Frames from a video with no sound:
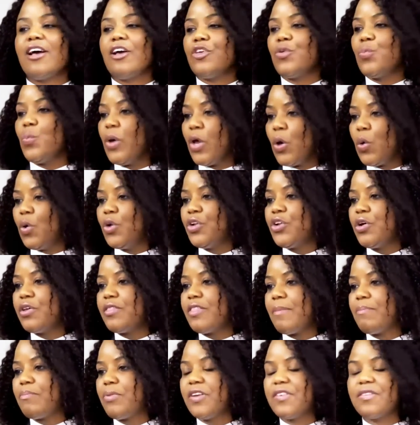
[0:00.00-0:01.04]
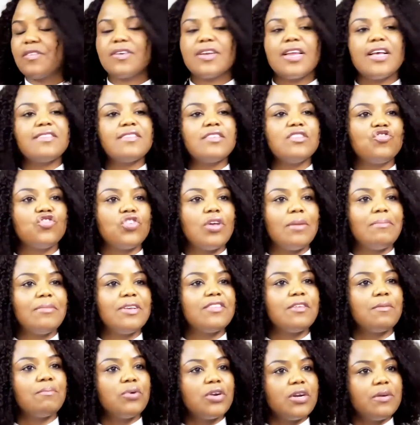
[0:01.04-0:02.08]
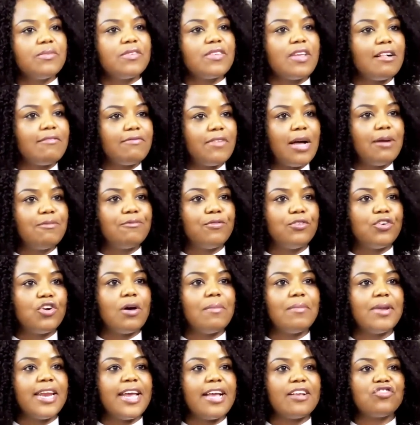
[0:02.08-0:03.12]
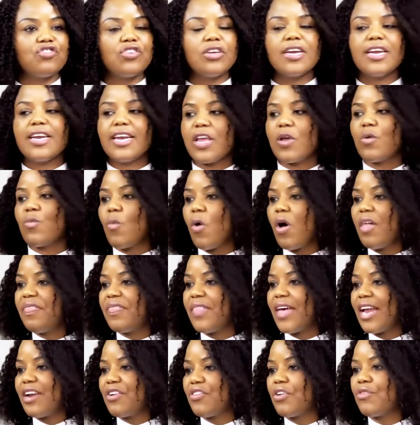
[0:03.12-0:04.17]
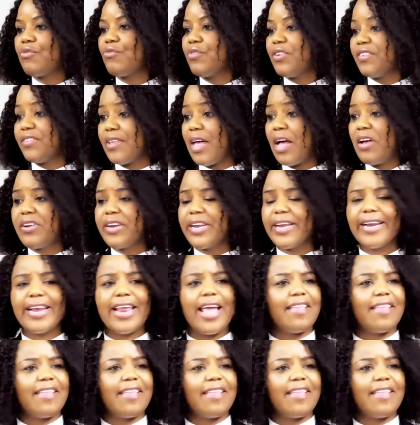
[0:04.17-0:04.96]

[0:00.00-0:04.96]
We all know that President Nelson Chamisa put himself up for nomination and he won that resoundingly.